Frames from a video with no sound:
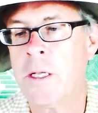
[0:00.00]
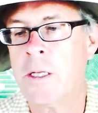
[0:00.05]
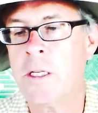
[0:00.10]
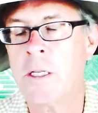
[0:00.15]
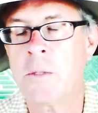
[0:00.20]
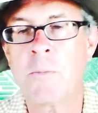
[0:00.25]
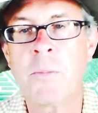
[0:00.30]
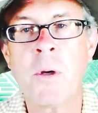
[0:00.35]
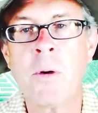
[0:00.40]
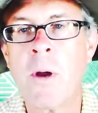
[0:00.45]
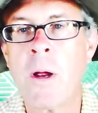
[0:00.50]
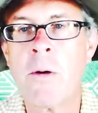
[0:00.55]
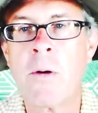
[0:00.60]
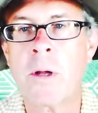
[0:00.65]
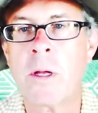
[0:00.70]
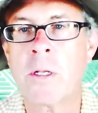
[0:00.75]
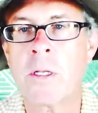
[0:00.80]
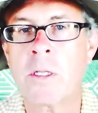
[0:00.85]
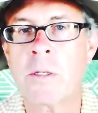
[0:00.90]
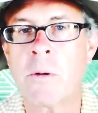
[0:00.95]
It's just pure
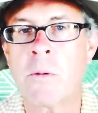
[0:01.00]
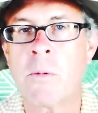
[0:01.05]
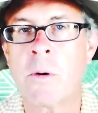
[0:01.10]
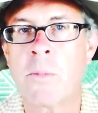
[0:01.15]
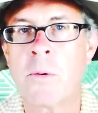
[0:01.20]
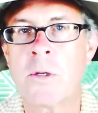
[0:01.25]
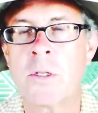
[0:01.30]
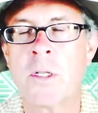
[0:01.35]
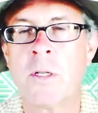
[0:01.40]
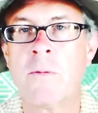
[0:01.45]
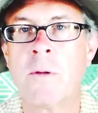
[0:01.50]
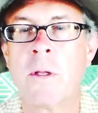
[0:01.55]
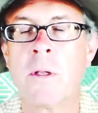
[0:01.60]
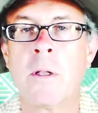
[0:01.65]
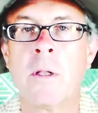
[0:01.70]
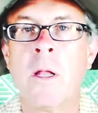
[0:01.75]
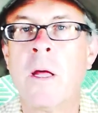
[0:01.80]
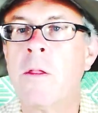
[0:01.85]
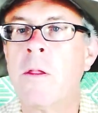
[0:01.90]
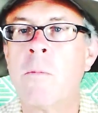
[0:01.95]
arrogance that we're perceiving.
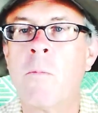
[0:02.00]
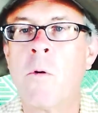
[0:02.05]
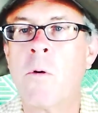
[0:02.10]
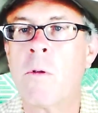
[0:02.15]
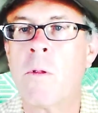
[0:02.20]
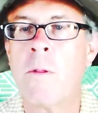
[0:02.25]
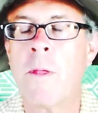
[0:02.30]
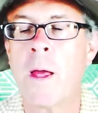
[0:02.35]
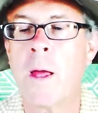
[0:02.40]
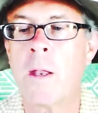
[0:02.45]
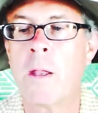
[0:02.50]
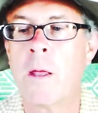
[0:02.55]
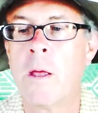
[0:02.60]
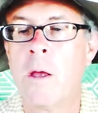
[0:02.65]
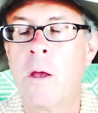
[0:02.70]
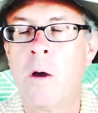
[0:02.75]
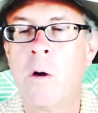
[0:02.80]
Nothing more than that.